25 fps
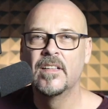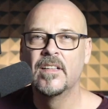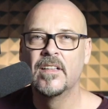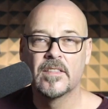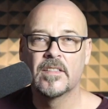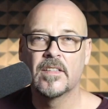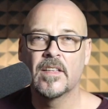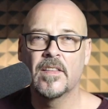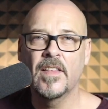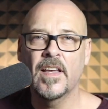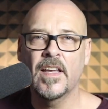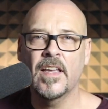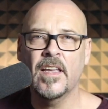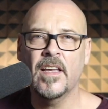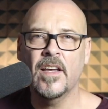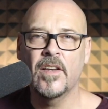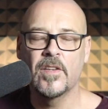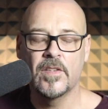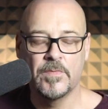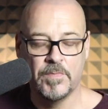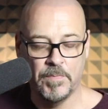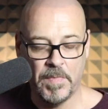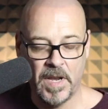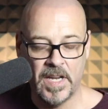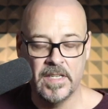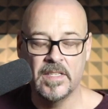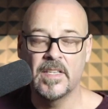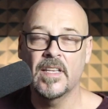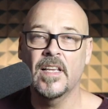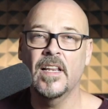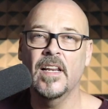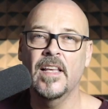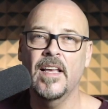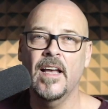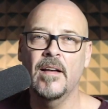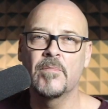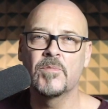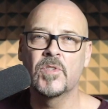So that goes
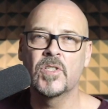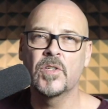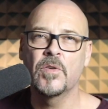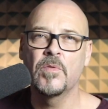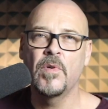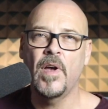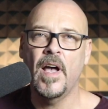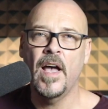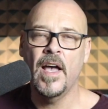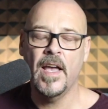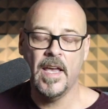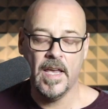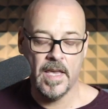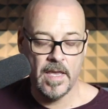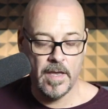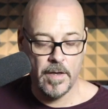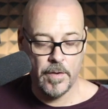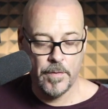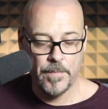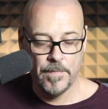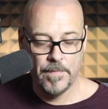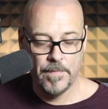basically up to a